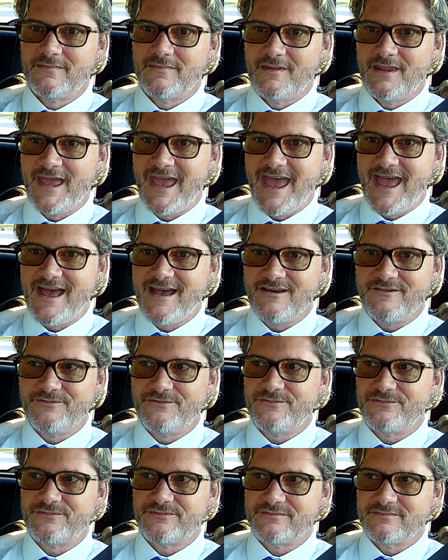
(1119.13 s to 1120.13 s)
have
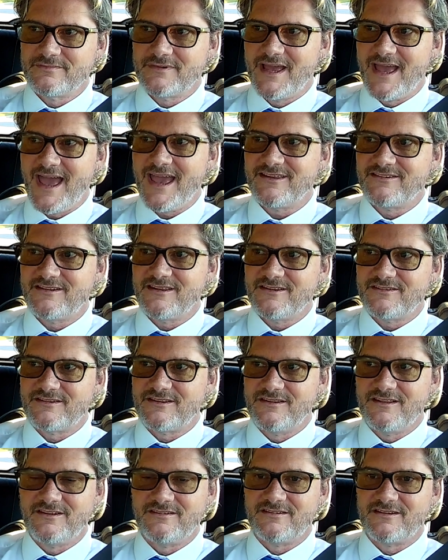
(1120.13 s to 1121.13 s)
access
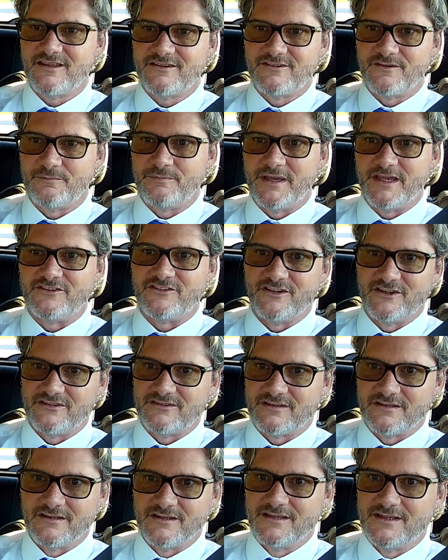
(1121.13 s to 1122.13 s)
to these sons of bitches.